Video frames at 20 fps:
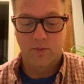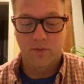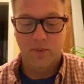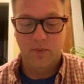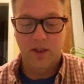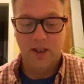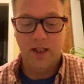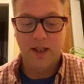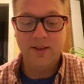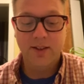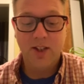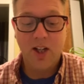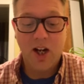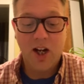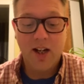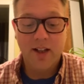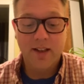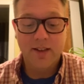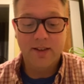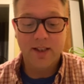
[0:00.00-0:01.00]
As
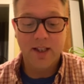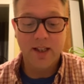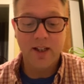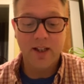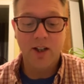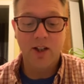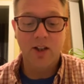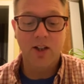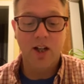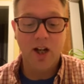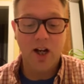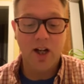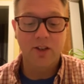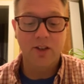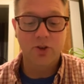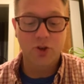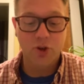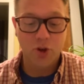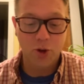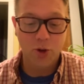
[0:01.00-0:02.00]
God is here,
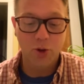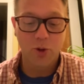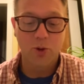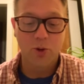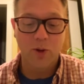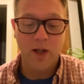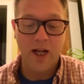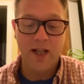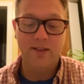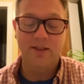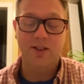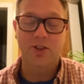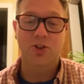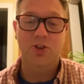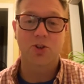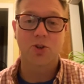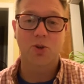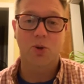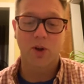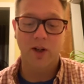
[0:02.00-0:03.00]
God too has a
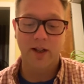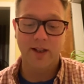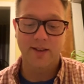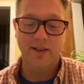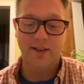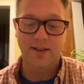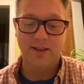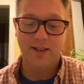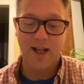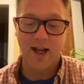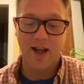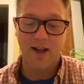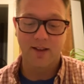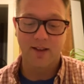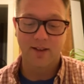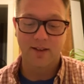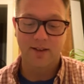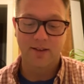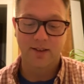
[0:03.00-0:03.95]
story to tell.